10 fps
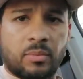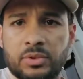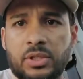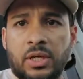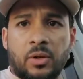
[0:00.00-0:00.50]
A
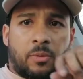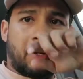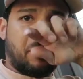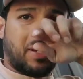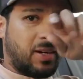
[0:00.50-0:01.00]
mosquito
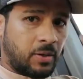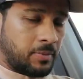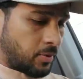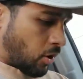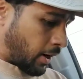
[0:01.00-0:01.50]
went in my ear.
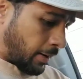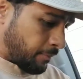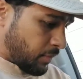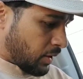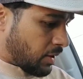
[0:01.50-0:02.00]
Okay,
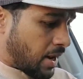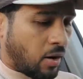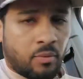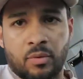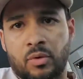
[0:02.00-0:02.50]

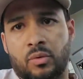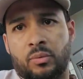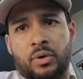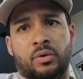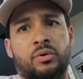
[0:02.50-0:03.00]
now
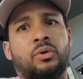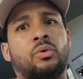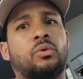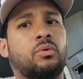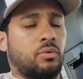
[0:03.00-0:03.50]
we're
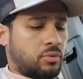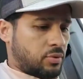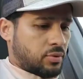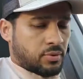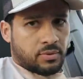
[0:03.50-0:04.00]
gonna
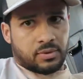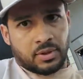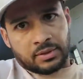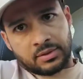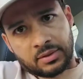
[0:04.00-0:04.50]

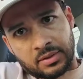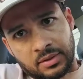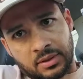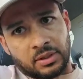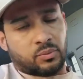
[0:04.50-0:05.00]
test
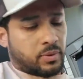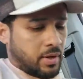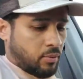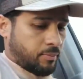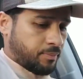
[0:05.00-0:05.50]
this one
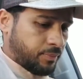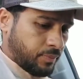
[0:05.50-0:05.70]
out.